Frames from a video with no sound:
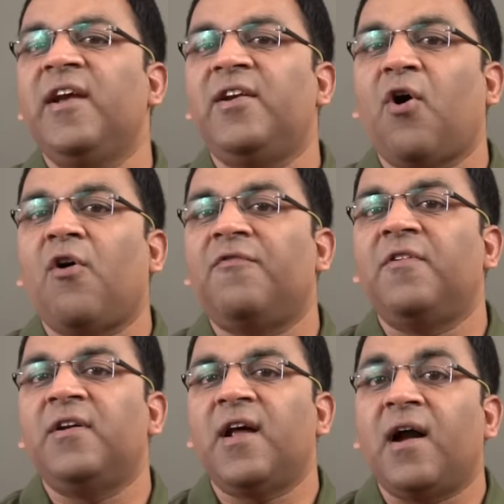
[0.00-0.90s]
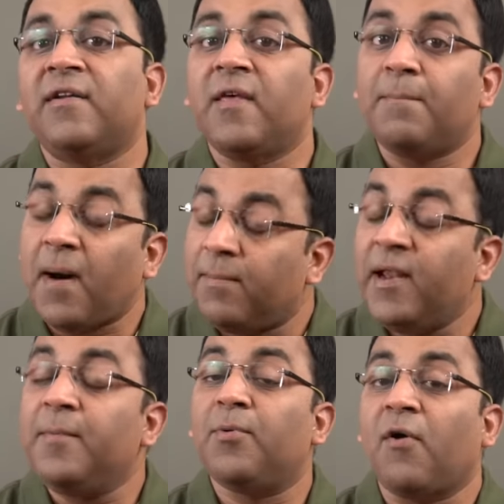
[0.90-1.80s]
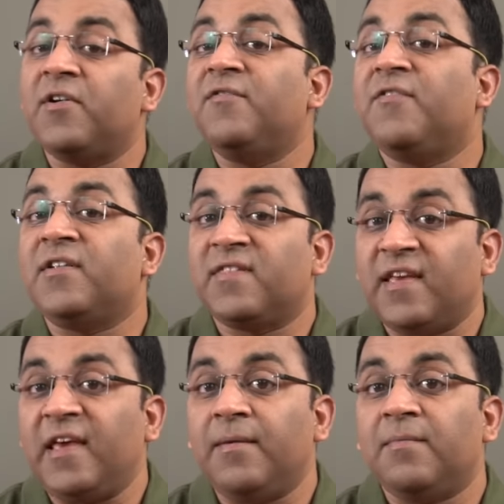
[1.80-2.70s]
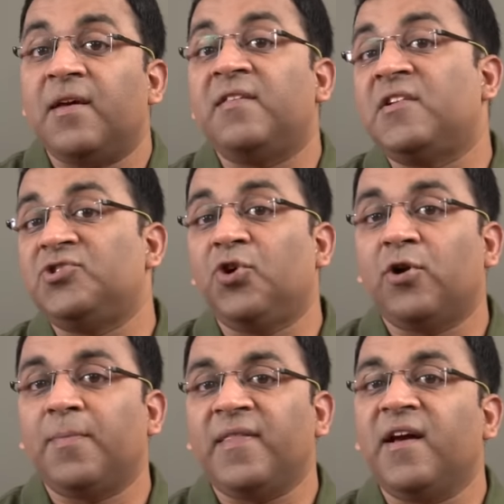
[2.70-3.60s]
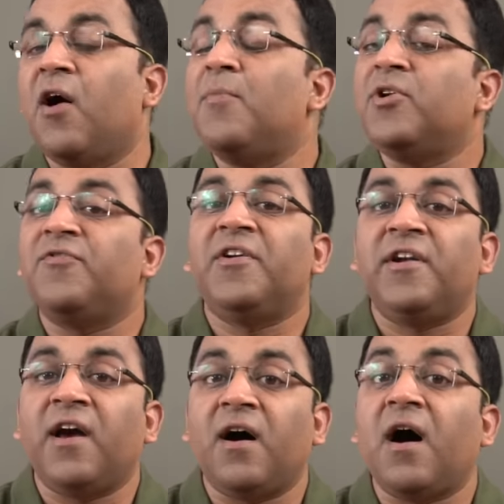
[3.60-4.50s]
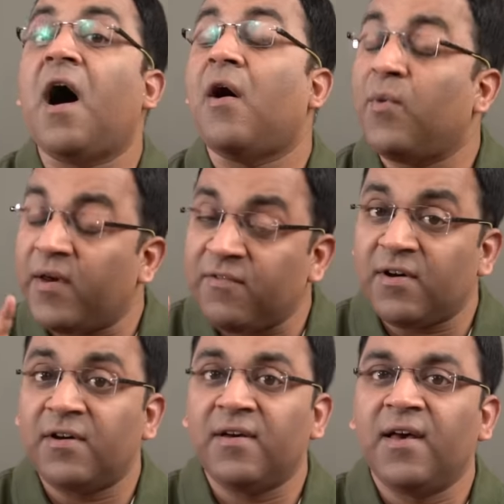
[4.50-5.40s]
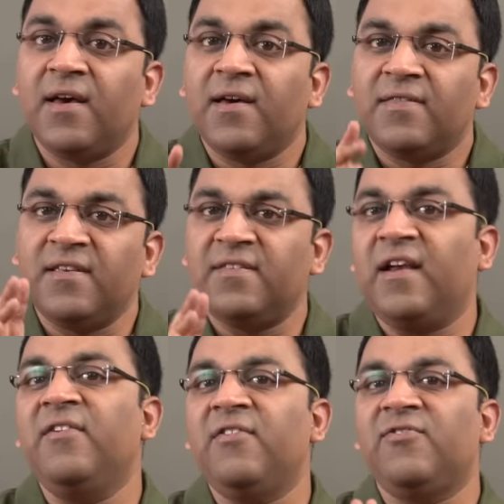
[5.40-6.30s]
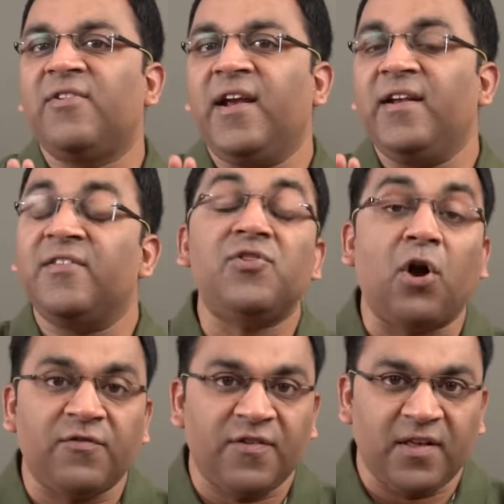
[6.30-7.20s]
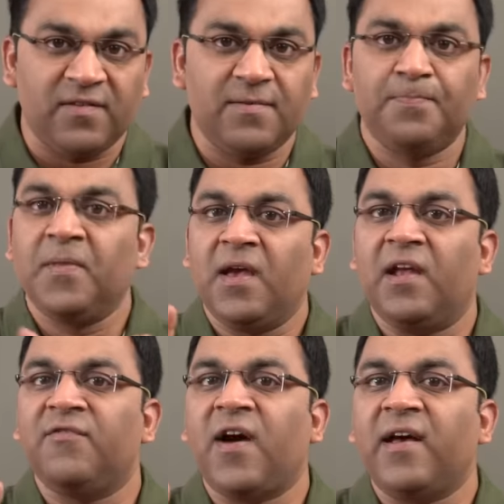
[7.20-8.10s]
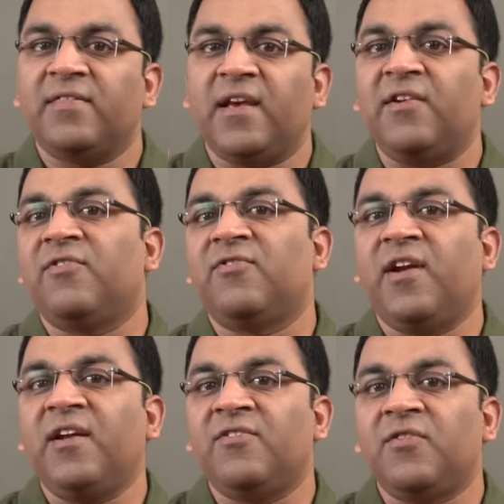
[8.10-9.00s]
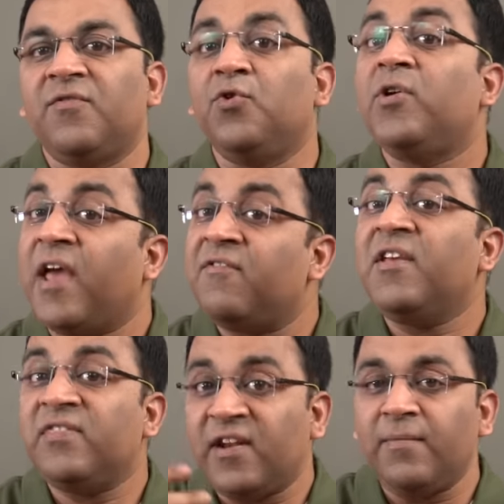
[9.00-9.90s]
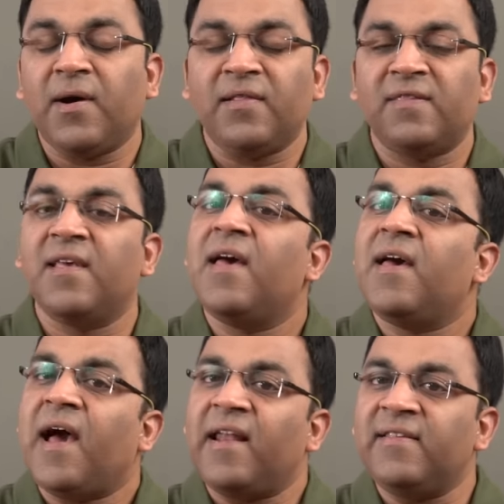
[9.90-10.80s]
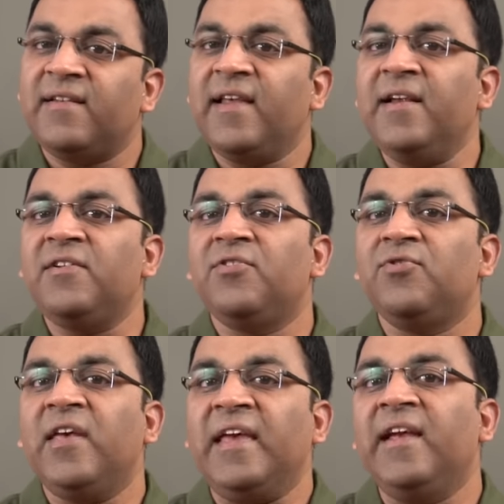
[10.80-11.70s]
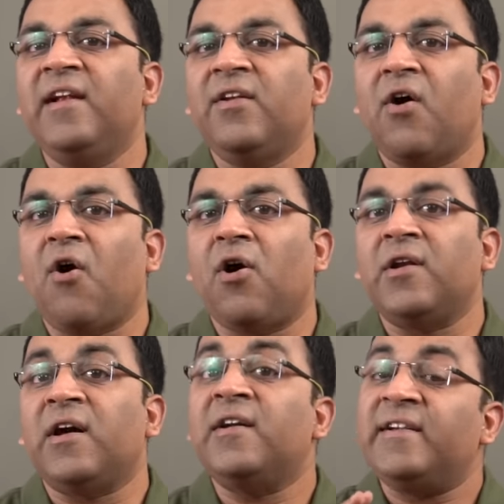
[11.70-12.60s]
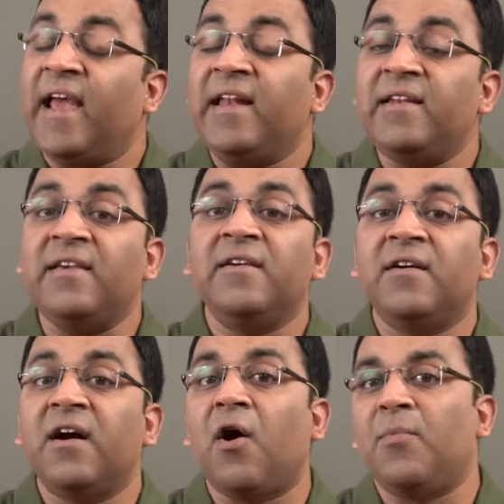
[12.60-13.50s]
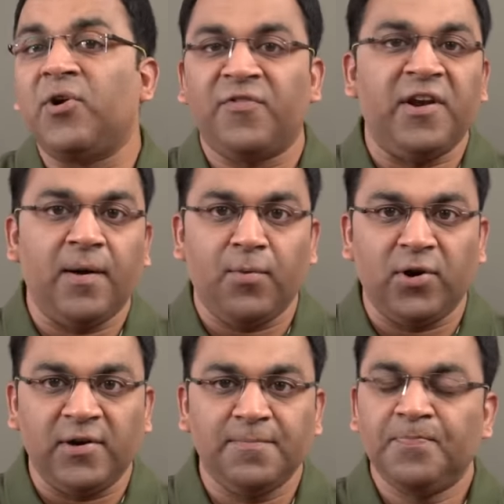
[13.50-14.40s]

rate offered under the Public Provident Fund scheme is assured by the Government of India. However, this interest rate is not fixed. In fact, the interest rate is reviewed every 3 months and is linked to the yield on a 10-year Government of India bond.